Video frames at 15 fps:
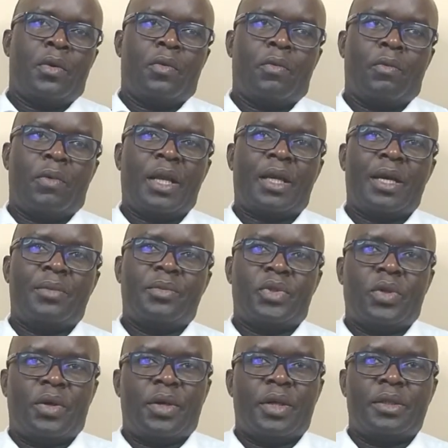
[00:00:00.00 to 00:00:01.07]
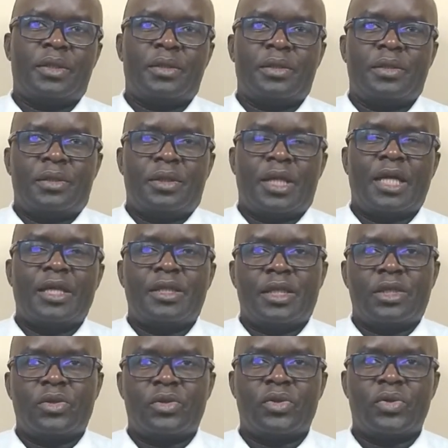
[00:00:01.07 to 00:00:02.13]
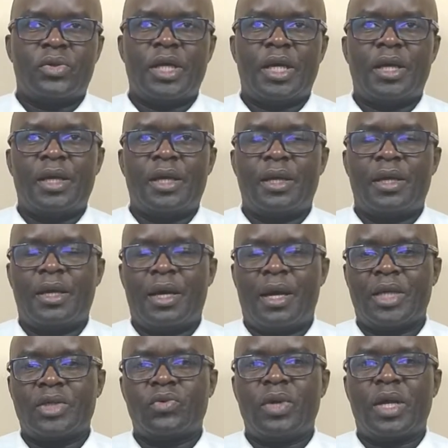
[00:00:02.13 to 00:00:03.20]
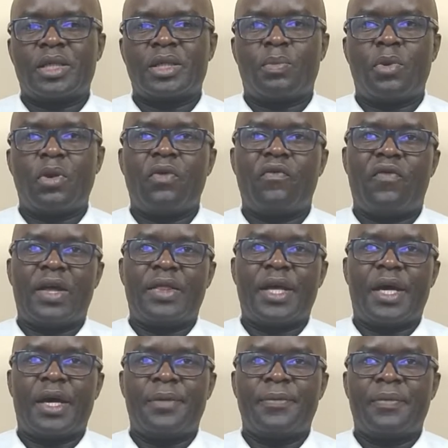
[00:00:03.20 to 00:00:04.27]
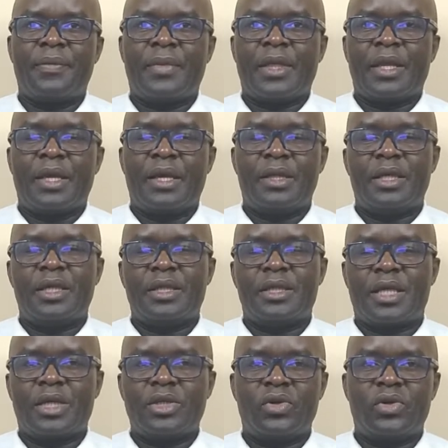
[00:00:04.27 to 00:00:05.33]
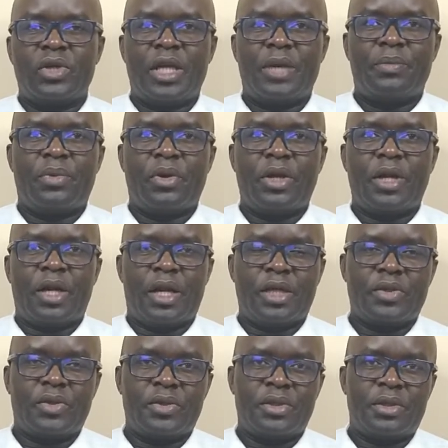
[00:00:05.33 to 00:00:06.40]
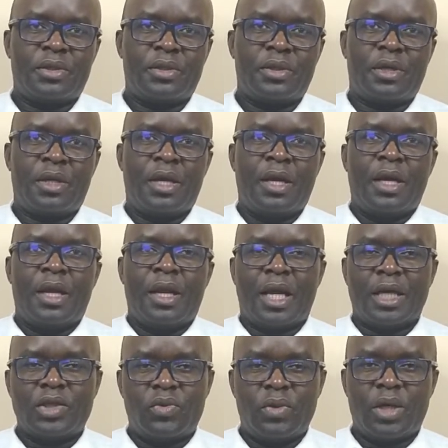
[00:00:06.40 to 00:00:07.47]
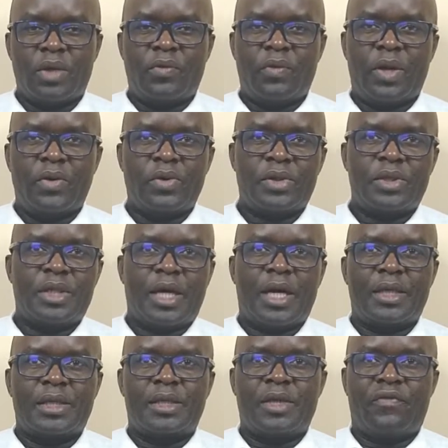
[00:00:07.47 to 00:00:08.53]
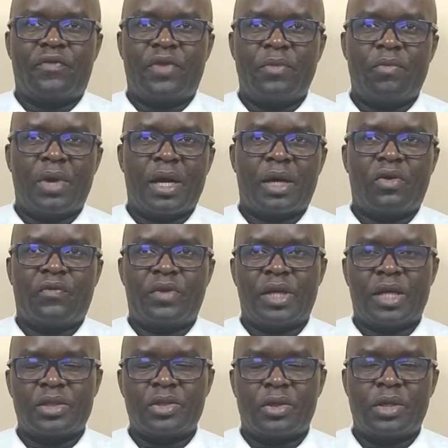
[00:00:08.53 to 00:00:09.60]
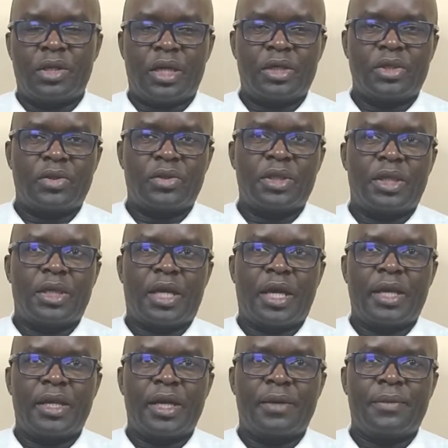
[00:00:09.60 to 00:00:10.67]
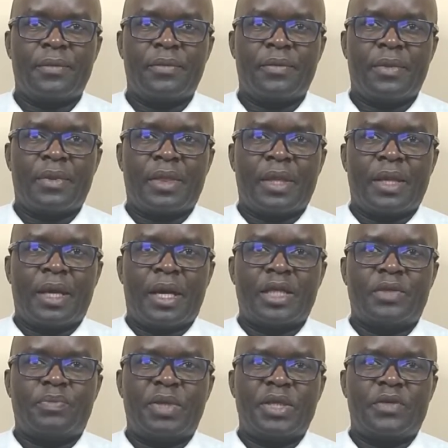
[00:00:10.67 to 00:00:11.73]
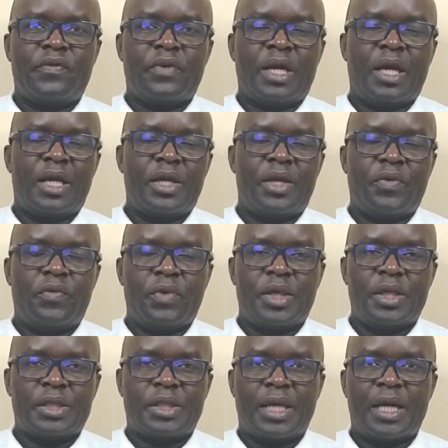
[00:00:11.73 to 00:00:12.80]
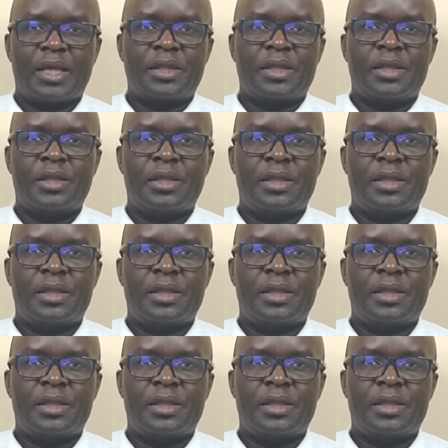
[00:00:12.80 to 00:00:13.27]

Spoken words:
Welcome to our third session today as we explore further in the discussion in employee relations. Last week we looked at the framework of industrial relations in Kenya, and specifically we discussed